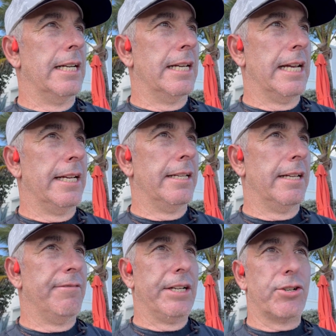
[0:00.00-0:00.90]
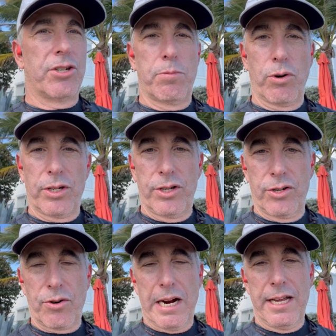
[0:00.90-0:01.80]
and Adventure Sports, to
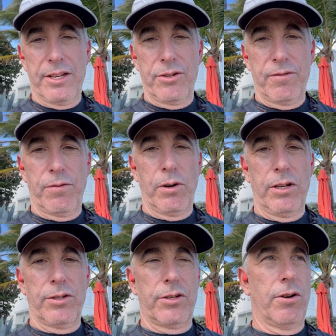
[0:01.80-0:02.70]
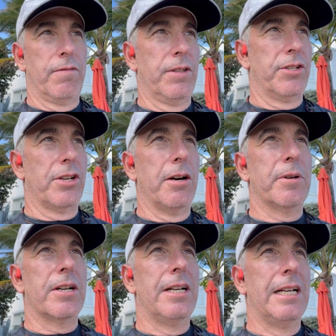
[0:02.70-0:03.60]
try his new foils over the
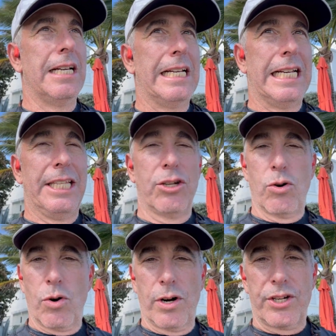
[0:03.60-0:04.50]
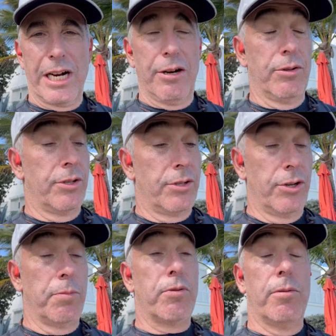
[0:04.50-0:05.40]
summer in the gorge. I was
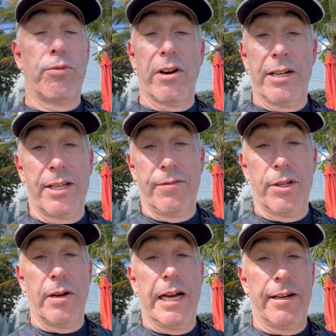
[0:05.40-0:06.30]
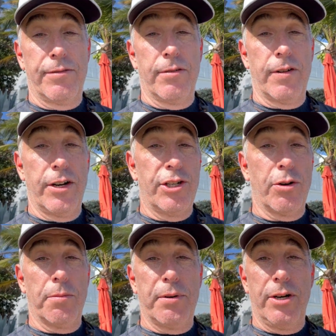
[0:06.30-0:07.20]
super impressed, even though I had it for a very
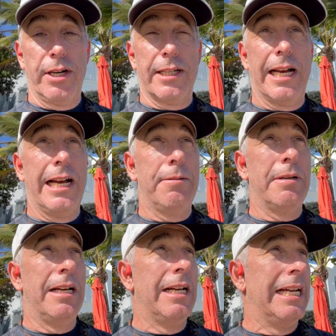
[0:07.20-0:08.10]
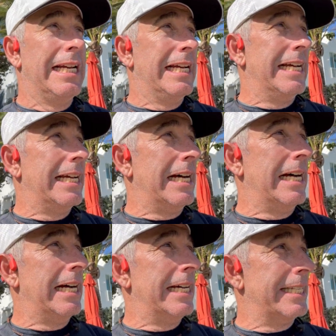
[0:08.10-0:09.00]
short period of
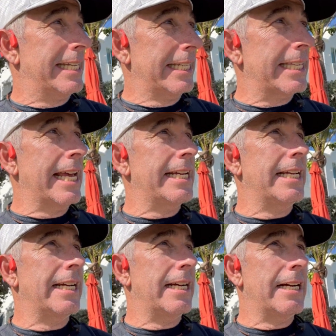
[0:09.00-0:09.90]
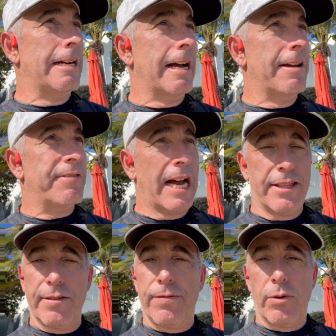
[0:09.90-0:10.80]
time. Since then, I've
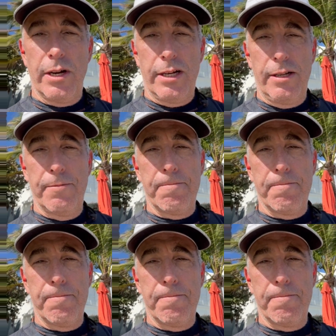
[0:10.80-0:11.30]
gotten the foil,